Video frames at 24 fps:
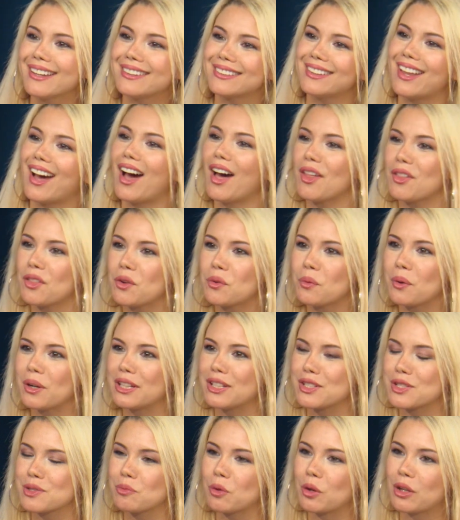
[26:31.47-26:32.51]
The other one
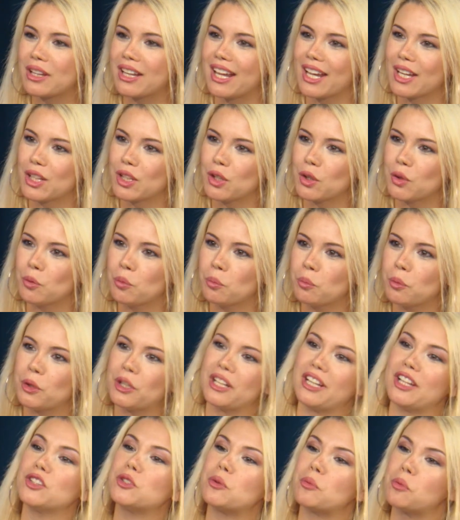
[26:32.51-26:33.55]
is more like you put
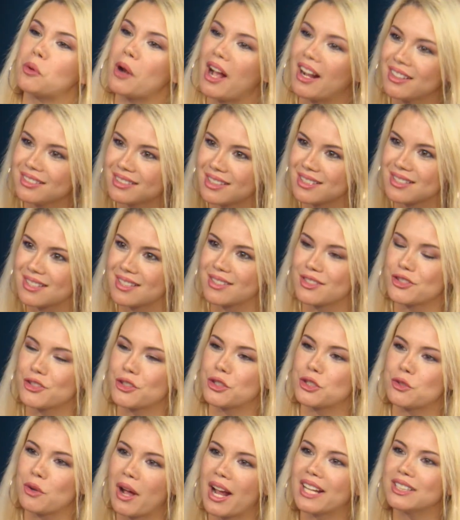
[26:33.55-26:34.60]
it into practice and
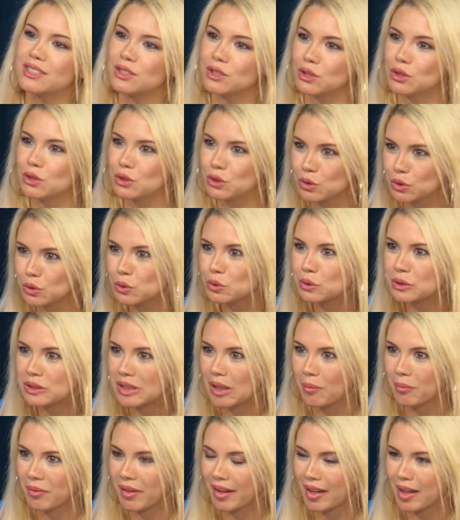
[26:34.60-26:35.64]
try to do
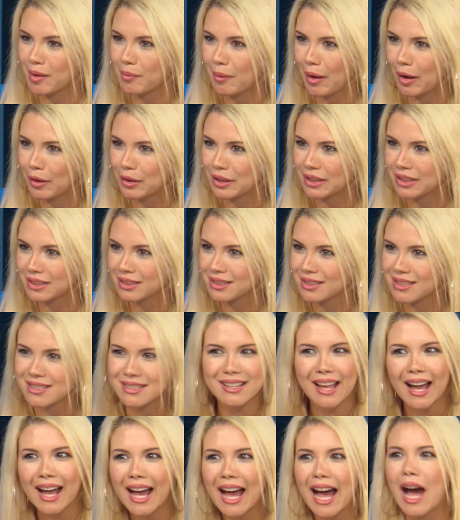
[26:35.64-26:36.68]
something about it. Is
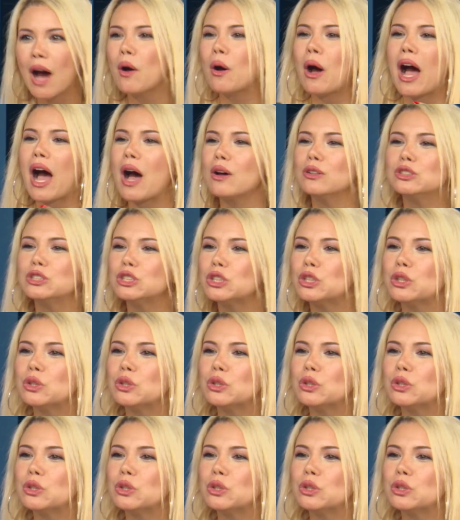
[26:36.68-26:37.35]
that how do you...